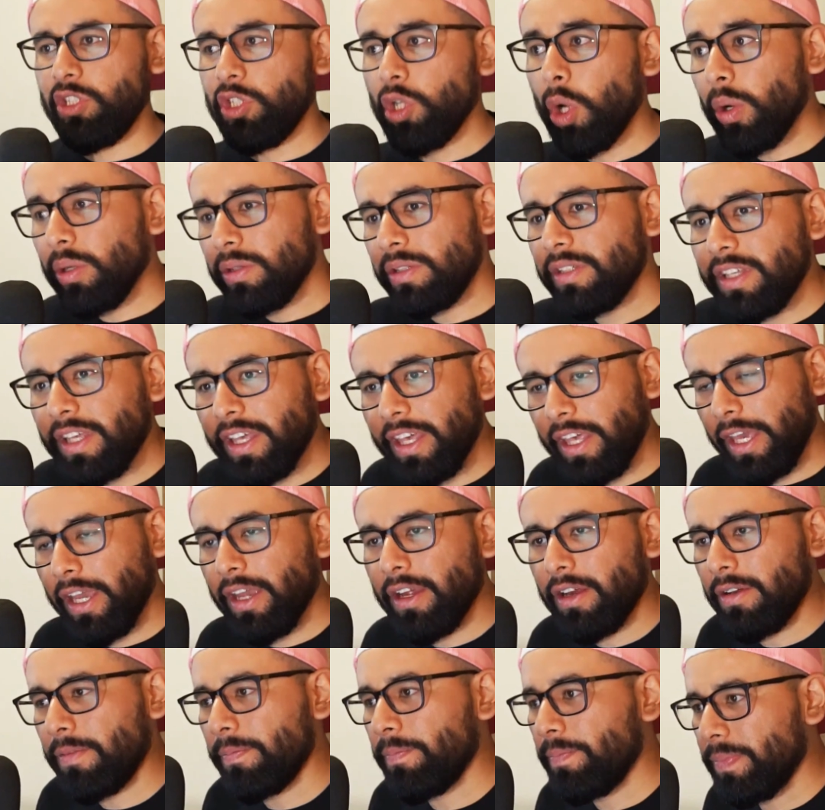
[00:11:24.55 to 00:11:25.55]
don't
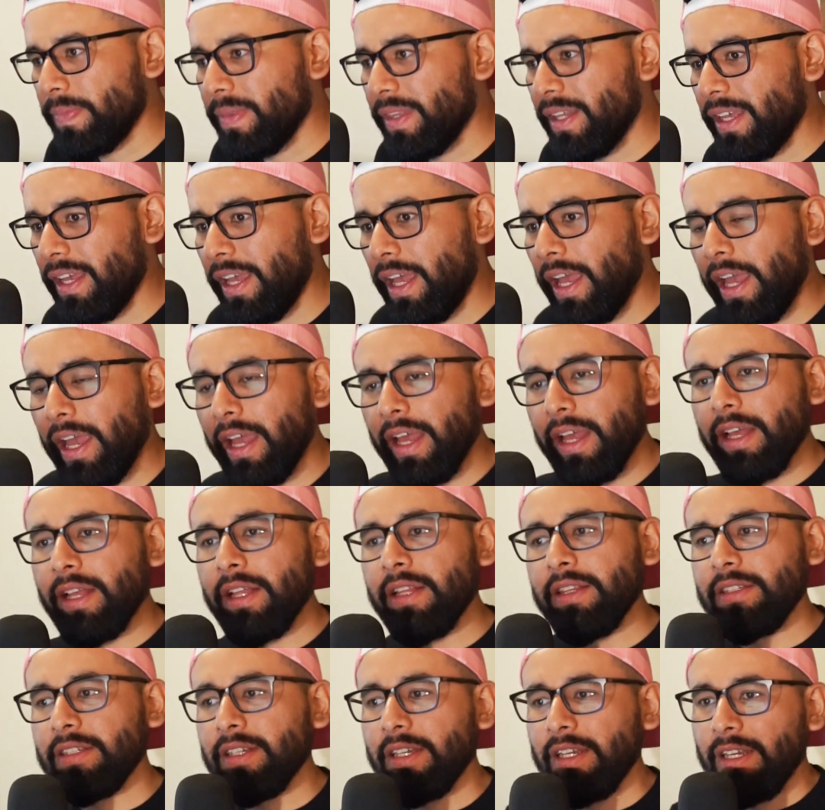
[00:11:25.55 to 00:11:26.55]
care.
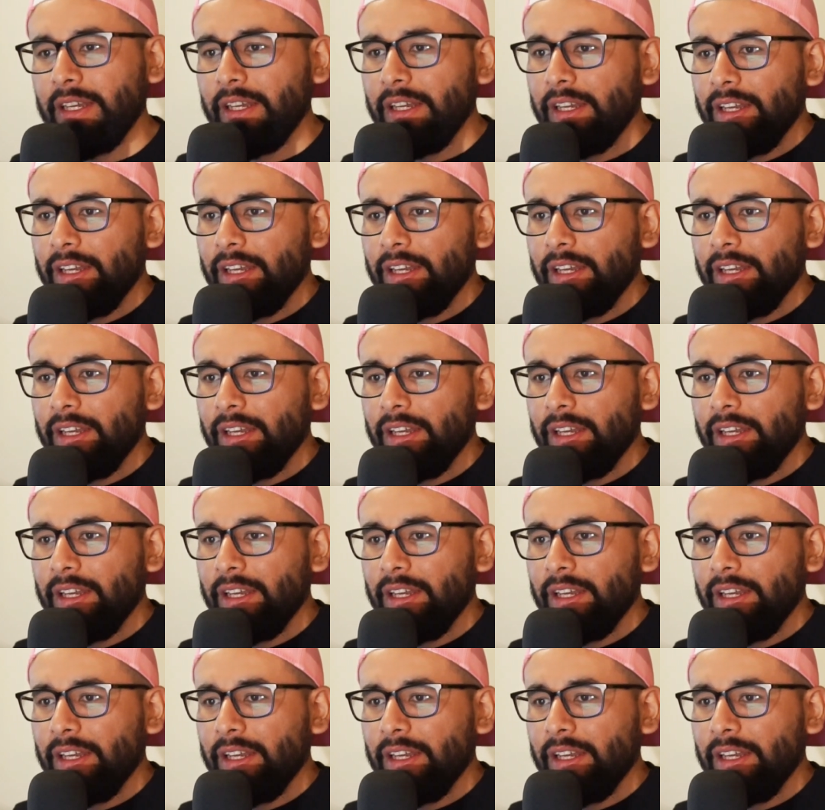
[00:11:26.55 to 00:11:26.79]
And